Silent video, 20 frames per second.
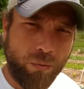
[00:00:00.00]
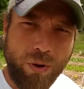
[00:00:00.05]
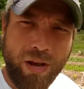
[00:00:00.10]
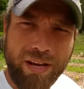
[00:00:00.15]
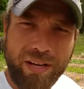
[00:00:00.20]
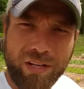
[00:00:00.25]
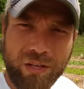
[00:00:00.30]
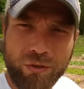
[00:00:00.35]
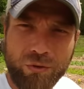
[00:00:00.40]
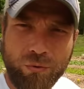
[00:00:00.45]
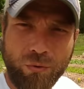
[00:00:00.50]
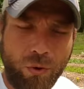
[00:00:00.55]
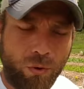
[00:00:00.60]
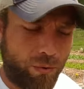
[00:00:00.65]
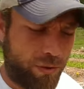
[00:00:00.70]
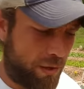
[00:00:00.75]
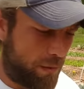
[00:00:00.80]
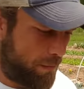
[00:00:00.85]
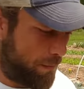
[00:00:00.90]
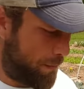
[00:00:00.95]
way to control
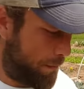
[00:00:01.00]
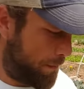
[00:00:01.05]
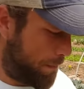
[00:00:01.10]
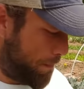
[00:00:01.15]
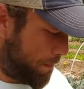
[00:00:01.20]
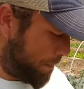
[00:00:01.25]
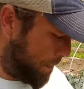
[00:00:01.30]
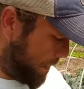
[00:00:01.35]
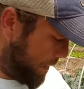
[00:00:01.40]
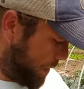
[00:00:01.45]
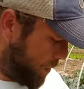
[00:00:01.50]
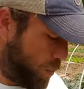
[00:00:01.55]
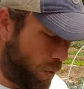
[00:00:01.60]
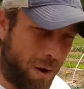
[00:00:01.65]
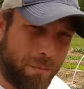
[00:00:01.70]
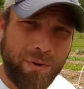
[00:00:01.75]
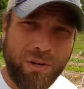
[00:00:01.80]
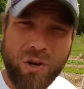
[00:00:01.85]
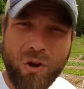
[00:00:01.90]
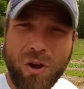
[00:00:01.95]
them? Well,
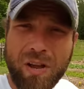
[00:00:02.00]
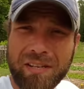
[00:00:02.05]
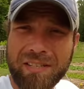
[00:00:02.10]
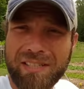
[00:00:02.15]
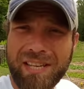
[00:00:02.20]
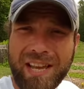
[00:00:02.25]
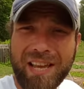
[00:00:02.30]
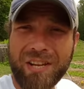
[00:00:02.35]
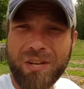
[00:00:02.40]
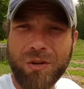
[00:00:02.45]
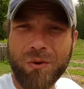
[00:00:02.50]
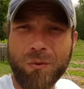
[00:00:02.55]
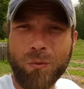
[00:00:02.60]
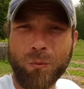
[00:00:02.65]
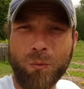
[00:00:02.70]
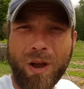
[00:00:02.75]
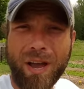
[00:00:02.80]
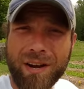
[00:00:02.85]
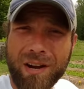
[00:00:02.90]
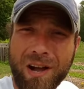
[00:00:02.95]
I'm going to go ahead and tell you
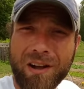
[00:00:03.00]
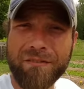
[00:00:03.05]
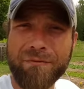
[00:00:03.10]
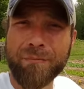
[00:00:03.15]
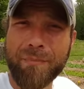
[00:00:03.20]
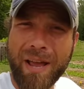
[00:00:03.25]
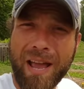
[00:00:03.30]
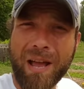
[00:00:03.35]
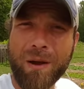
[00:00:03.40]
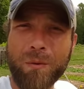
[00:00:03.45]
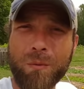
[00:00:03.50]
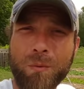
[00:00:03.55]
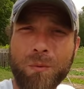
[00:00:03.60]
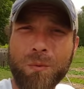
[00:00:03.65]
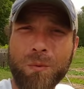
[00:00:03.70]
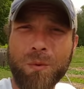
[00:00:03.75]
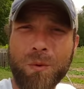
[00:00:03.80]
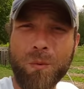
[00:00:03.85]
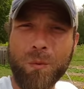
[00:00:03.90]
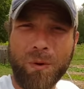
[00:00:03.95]
right off bat
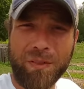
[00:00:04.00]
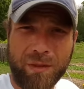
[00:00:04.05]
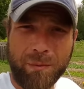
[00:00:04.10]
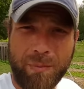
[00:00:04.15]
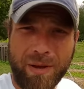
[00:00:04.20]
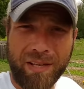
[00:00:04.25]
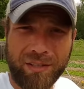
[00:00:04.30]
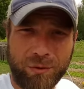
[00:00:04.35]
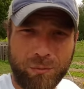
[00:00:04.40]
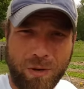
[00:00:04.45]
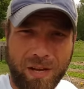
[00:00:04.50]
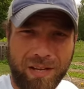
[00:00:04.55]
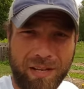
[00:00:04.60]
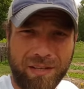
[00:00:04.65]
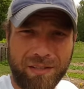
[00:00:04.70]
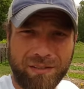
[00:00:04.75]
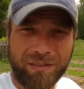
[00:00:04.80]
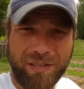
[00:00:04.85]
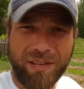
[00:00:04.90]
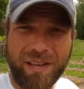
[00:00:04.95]
what the best way
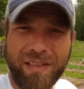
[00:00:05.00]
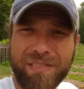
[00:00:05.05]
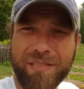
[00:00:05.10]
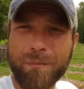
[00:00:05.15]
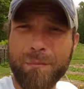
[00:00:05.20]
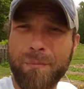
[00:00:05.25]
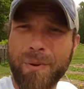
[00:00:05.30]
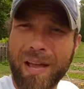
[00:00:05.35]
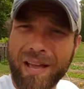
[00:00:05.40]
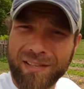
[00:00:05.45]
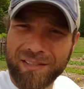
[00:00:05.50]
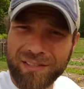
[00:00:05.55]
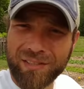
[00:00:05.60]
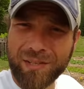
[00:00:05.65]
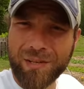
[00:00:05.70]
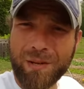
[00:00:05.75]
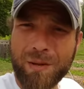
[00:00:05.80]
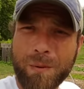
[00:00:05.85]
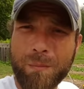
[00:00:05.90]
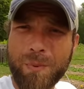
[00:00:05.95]
is. The best
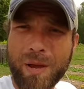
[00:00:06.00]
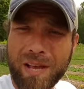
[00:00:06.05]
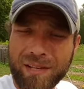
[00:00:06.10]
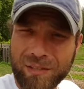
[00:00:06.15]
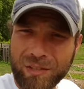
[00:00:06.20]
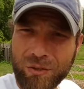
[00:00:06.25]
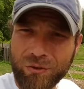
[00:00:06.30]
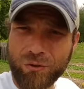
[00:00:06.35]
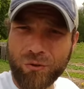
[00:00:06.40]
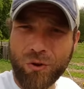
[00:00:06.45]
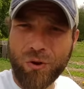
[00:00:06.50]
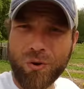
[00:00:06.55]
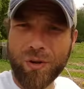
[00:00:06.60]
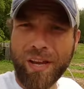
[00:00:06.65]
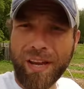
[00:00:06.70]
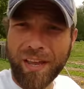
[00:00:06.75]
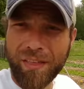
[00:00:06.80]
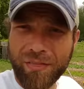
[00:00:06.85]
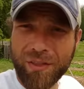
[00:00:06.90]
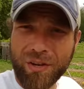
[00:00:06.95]
pest control
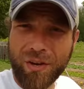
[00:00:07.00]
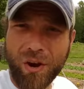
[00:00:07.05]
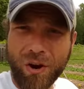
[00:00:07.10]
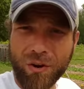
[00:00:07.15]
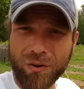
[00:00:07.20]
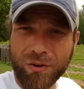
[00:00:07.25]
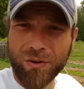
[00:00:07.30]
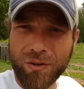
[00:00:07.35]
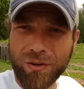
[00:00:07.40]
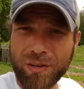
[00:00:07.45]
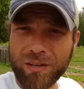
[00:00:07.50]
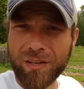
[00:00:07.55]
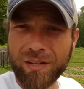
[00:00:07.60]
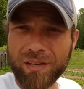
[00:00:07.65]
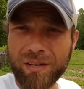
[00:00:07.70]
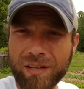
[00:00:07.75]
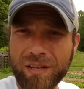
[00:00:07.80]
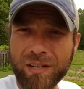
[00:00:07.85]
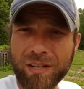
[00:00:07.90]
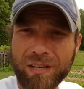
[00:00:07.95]
in the garden
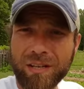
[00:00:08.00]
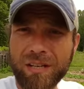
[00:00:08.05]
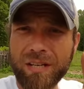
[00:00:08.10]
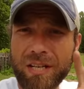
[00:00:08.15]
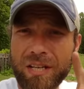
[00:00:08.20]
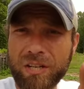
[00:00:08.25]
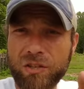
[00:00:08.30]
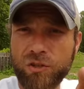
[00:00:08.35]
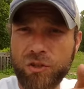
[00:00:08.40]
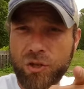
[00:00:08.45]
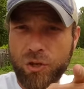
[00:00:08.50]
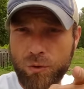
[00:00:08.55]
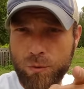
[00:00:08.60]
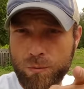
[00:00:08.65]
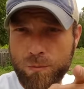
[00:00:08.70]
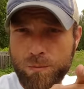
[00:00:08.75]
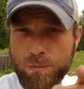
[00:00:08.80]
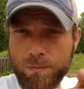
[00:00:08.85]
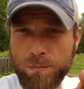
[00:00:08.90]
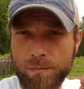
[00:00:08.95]
is you
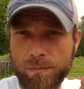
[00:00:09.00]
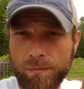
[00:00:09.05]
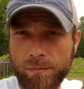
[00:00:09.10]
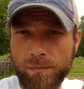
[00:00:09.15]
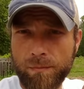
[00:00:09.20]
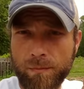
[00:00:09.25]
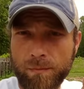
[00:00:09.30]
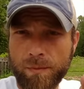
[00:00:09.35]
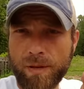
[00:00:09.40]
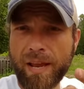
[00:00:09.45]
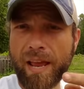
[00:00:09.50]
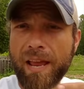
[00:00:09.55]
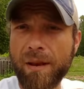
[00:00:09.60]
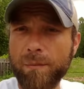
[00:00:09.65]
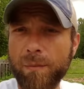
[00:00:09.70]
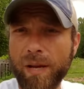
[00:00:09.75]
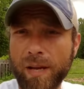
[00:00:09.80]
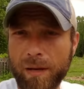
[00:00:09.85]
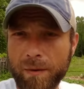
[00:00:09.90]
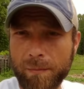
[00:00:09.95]
and
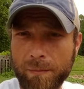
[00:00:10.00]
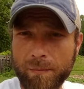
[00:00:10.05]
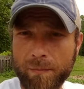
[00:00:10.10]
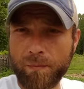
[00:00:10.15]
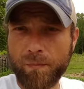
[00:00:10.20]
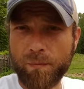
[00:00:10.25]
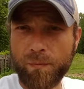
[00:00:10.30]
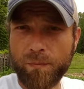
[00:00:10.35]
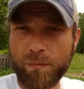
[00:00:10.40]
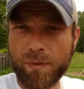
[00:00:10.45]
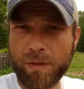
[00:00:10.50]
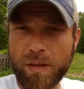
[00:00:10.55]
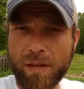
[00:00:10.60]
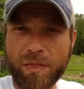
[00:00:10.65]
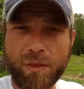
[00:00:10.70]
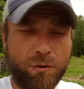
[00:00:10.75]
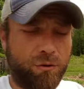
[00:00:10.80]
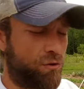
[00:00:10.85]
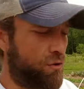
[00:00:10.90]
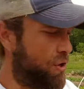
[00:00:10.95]
me.
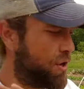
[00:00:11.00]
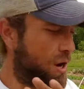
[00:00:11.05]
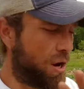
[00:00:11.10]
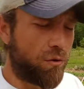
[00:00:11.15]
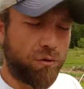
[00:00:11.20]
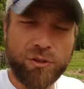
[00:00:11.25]
There's no